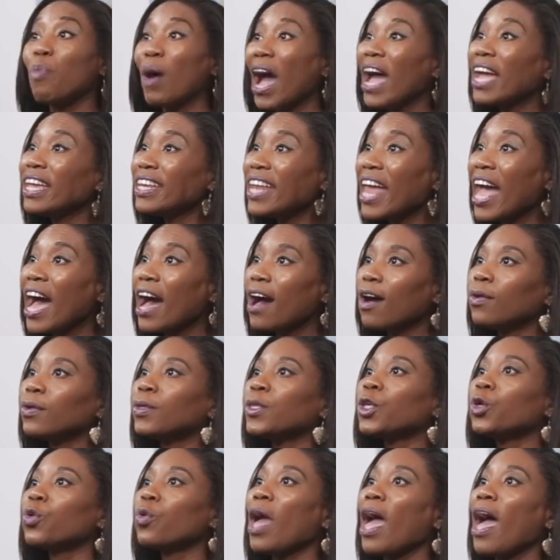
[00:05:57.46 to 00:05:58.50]
By now,
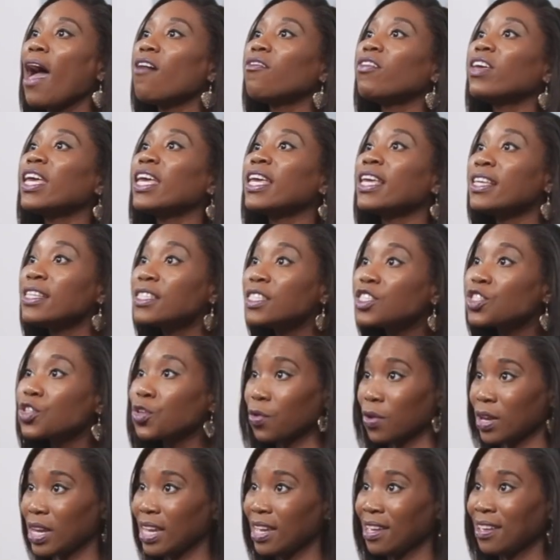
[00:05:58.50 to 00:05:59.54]
you have
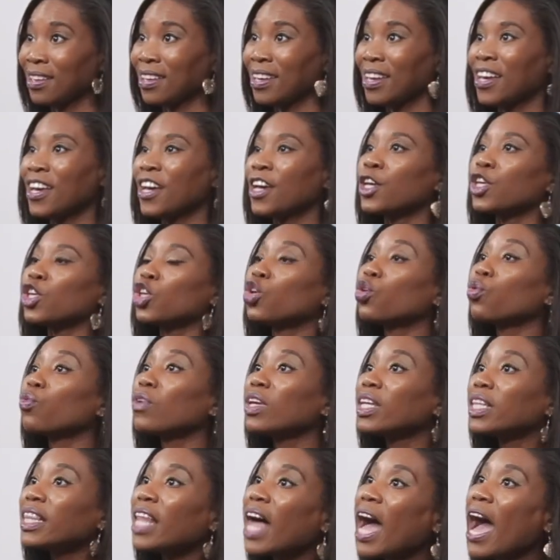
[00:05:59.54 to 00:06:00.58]
history. You
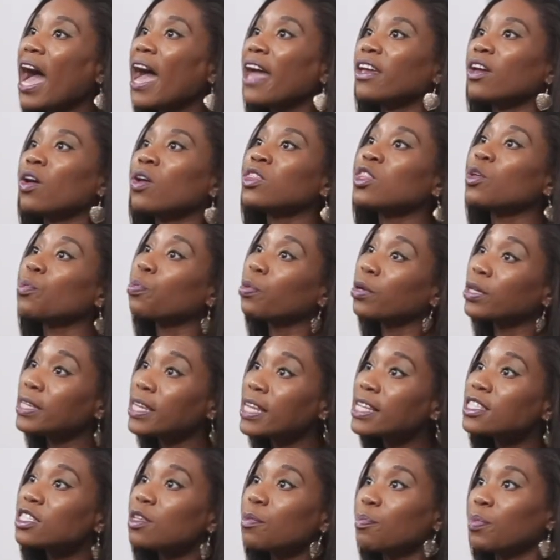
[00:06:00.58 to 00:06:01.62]
rely on the
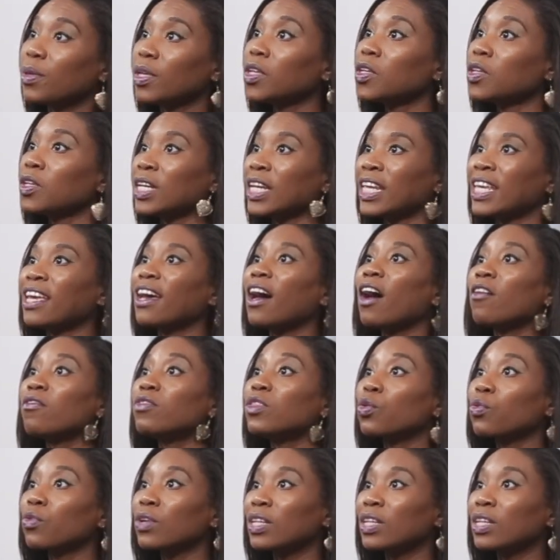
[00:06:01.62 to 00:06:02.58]
predictability of the